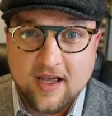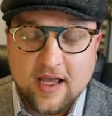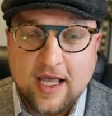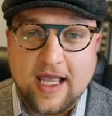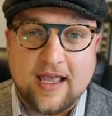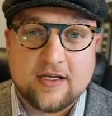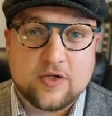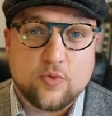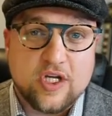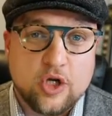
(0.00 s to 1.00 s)
And
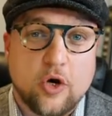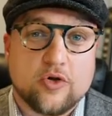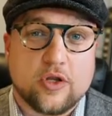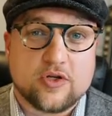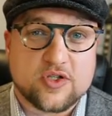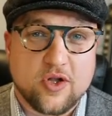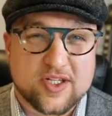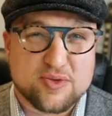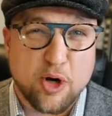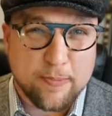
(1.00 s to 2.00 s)
we know that there's a lot
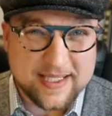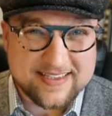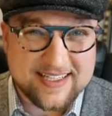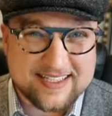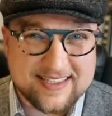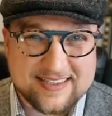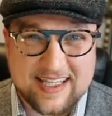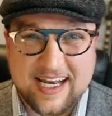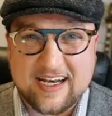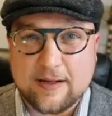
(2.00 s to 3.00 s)
of small businesses
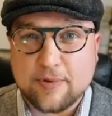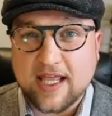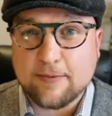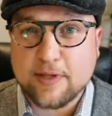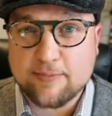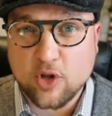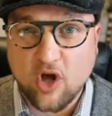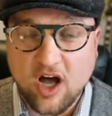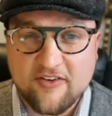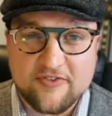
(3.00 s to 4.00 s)
that ended up laying people
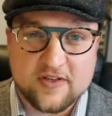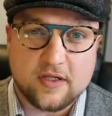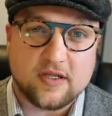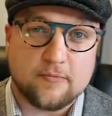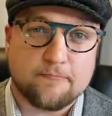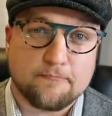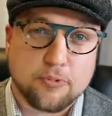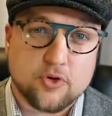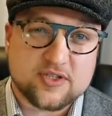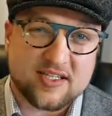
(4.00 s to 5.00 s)
off, and that the
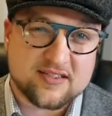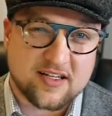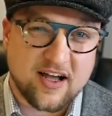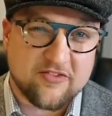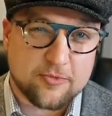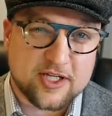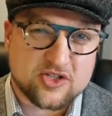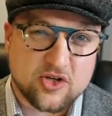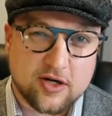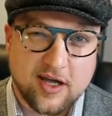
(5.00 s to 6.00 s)
process the government
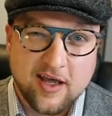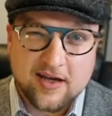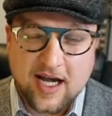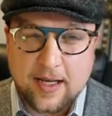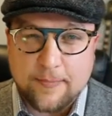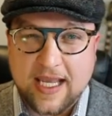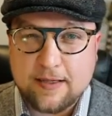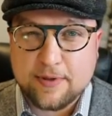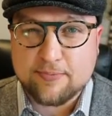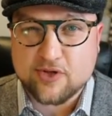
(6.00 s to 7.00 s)
took, kind of
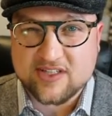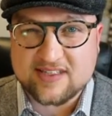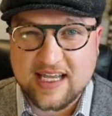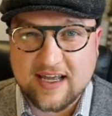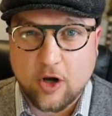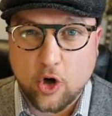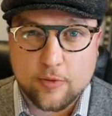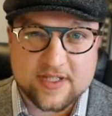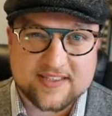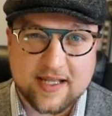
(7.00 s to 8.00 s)
paid people to stay at
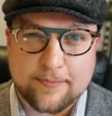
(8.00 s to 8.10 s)
home instead of